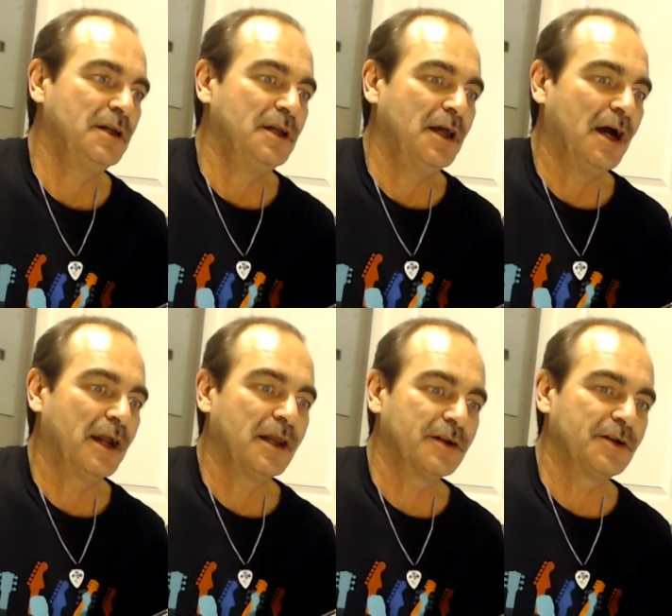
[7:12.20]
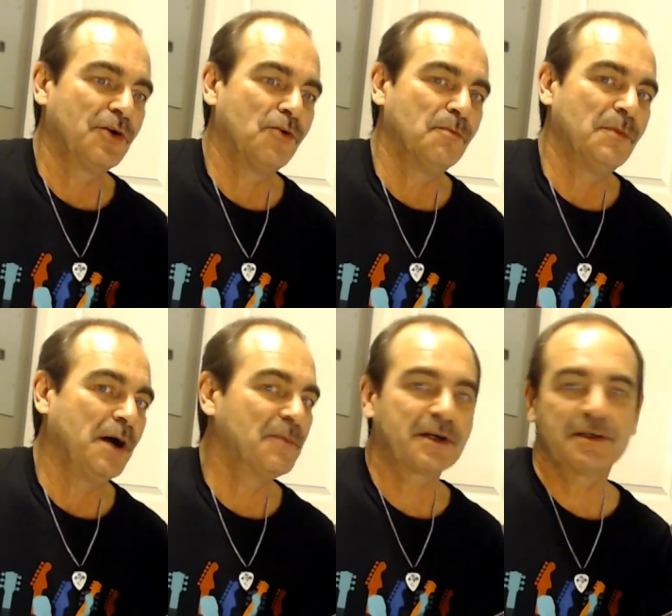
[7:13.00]
I got it home. I'm
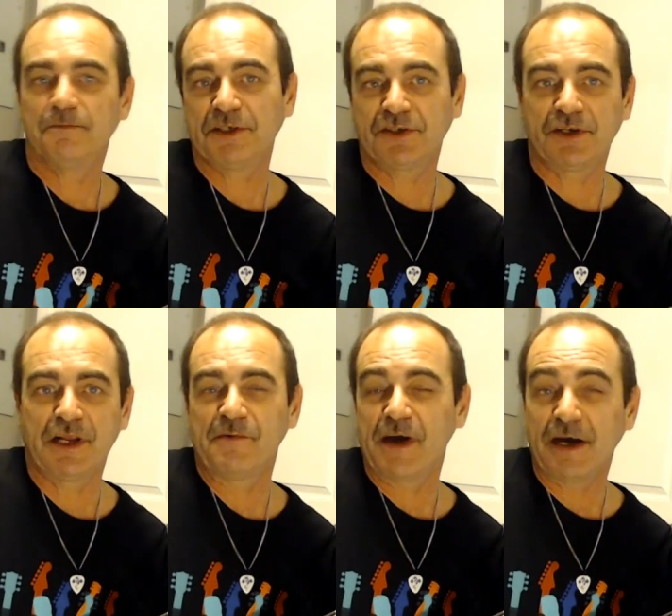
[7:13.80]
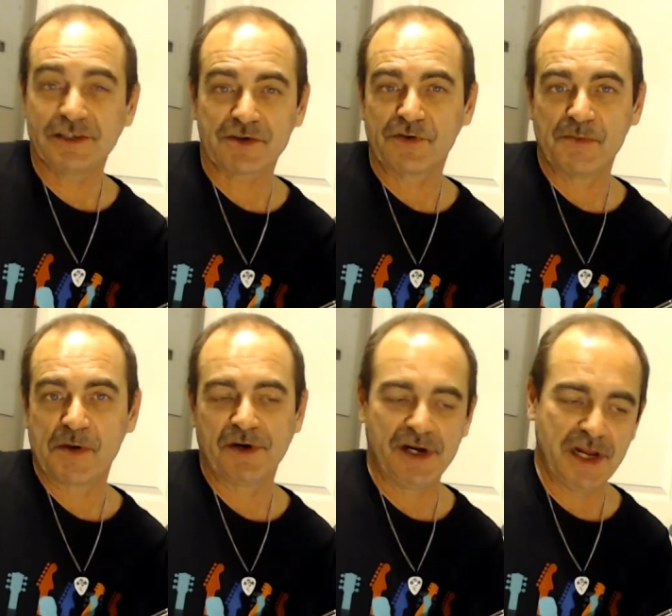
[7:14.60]
not going to mention the name of it. I still
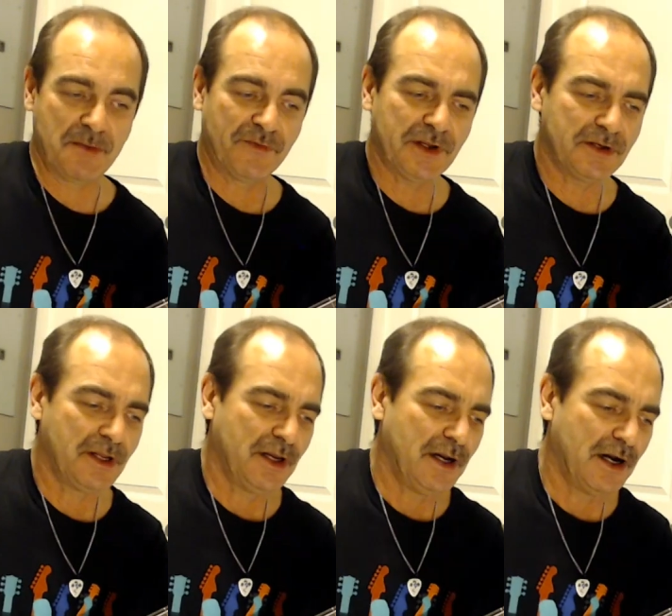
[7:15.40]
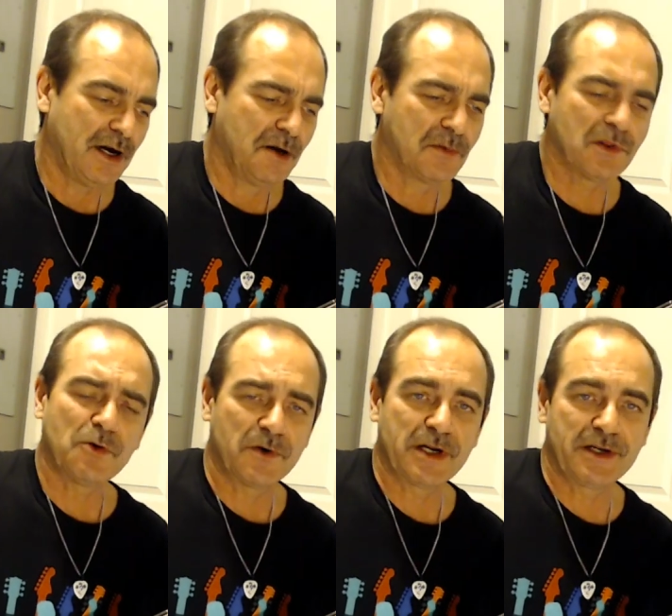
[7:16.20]
remember the name of it. A
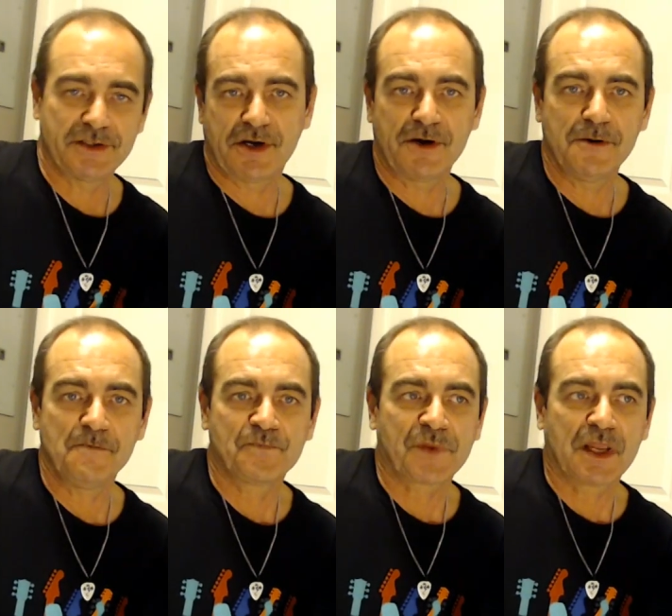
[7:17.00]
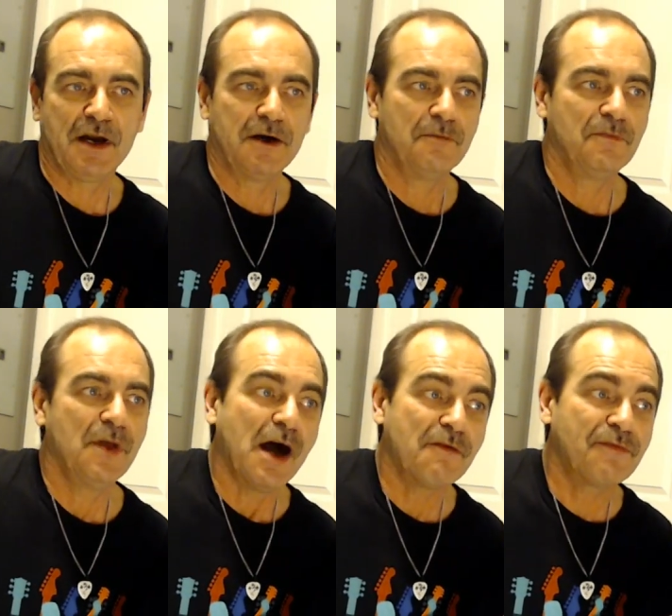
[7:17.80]
lower end guitar.
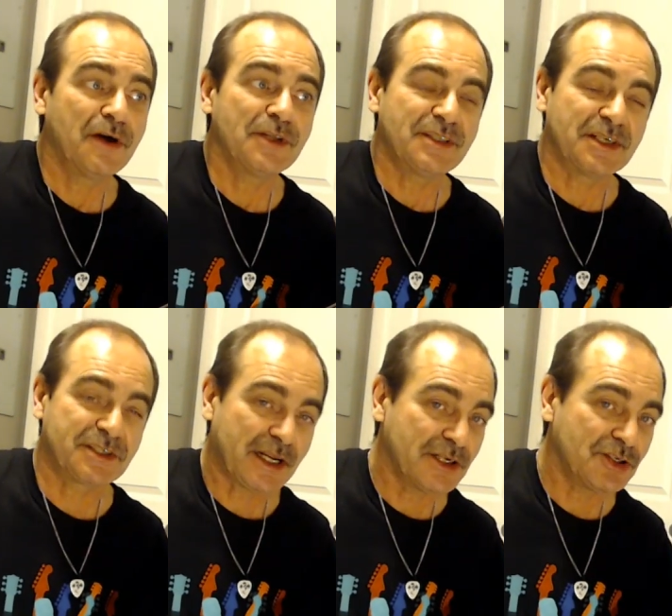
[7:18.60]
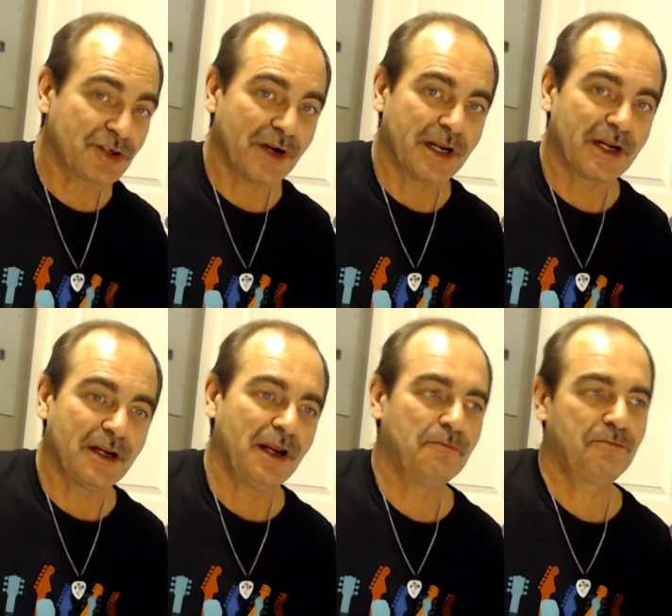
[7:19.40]
I found that the second string
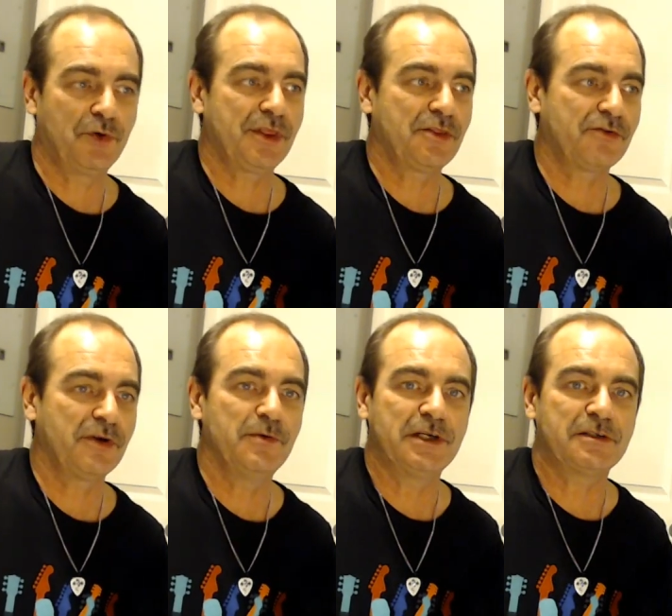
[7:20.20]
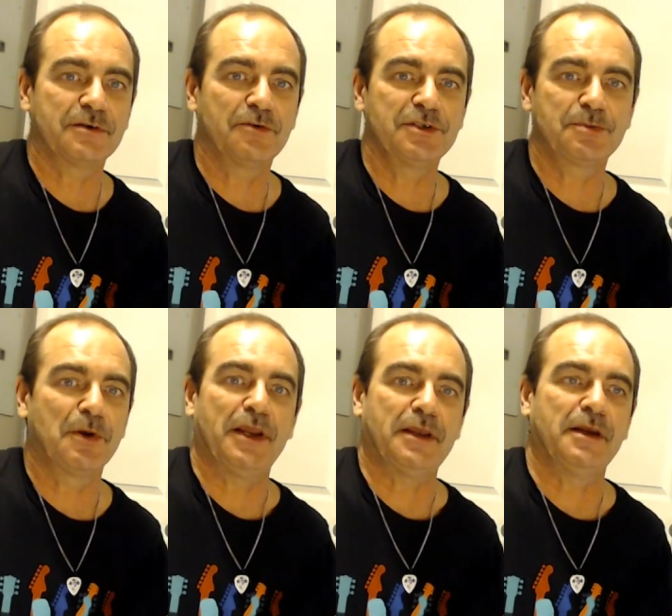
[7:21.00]
within 3 weeks would always
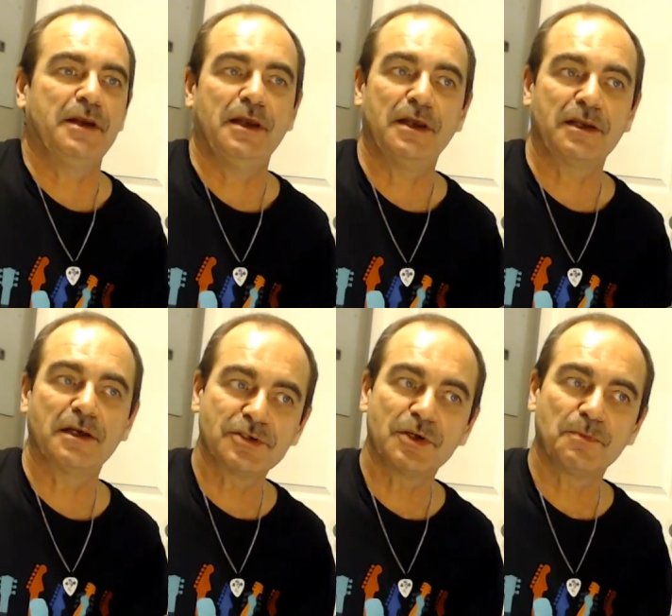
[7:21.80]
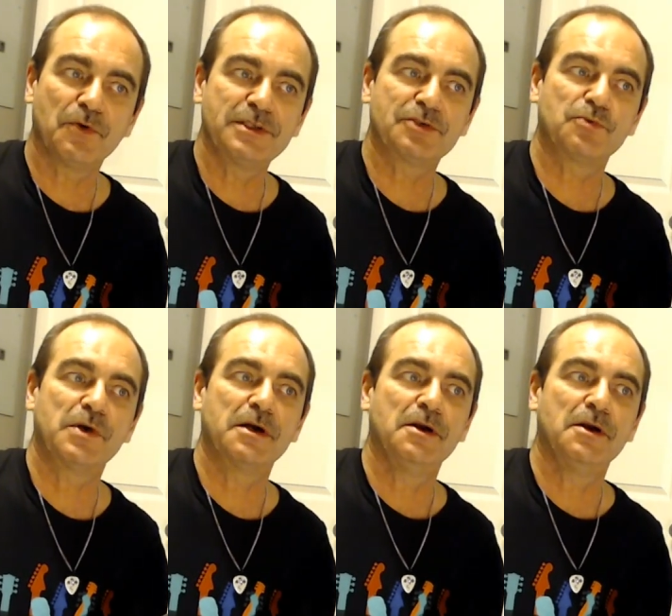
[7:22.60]
break. It got to the point to where